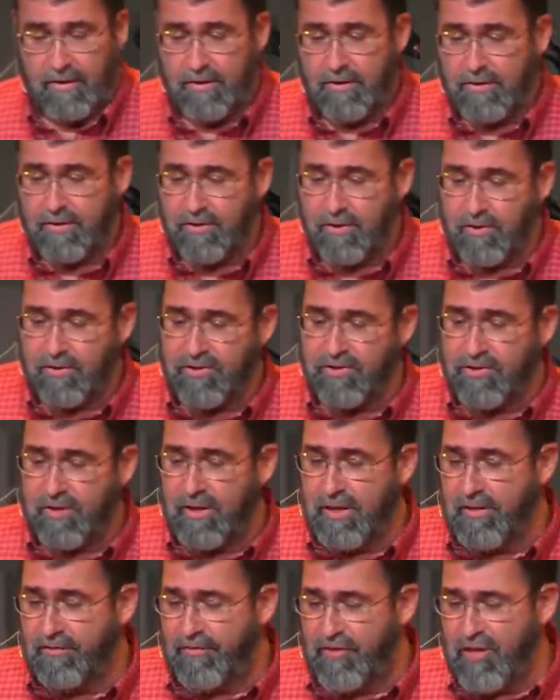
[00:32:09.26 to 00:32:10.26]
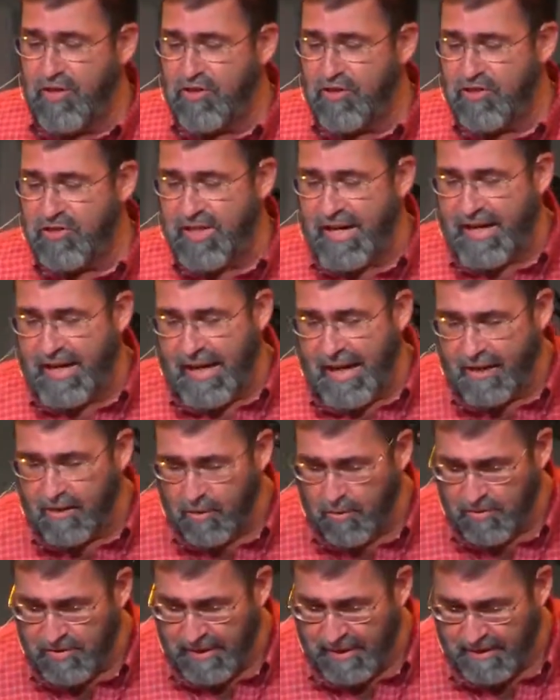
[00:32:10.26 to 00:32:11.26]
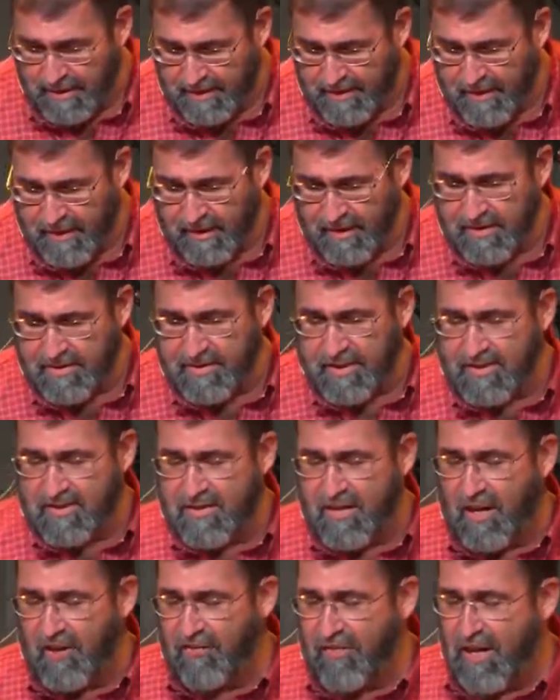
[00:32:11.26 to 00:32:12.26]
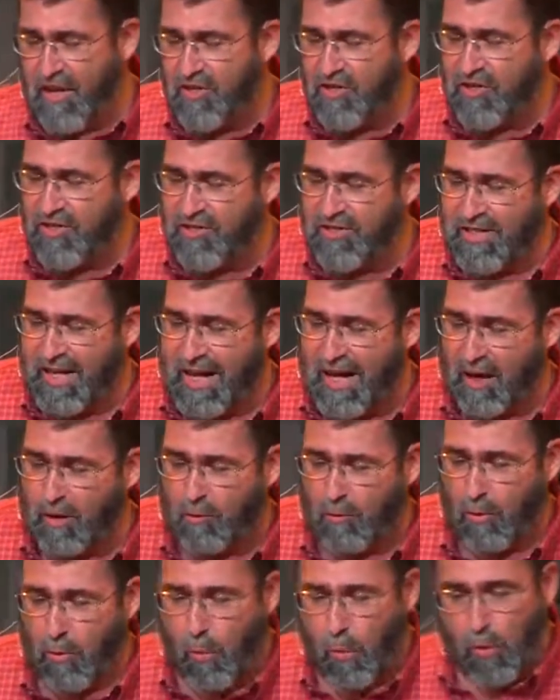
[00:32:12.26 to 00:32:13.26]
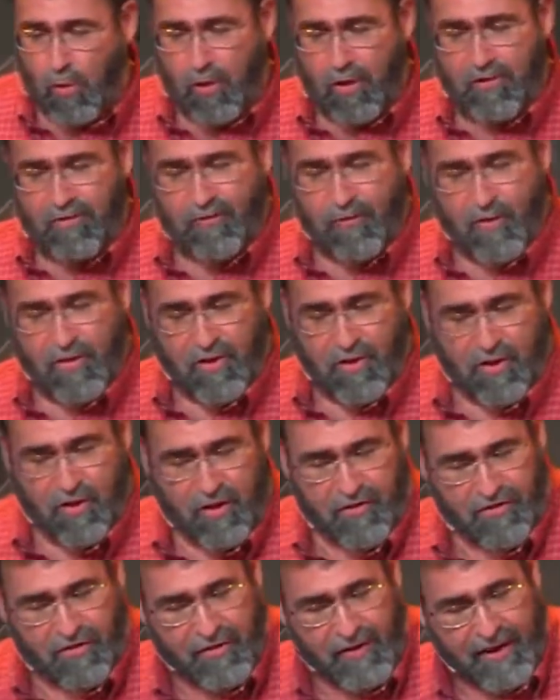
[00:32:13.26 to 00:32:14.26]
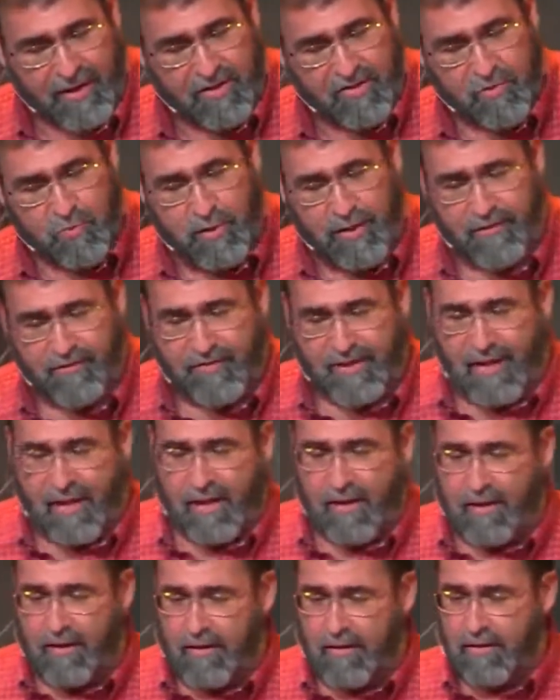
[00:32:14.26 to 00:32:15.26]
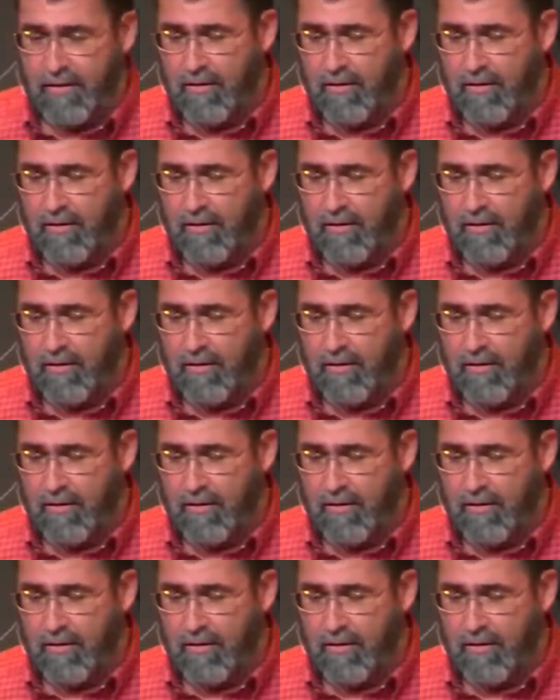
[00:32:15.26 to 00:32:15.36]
So Ephesians 8:8 goes on to tell us that salvation's not a reward for the good things we have done,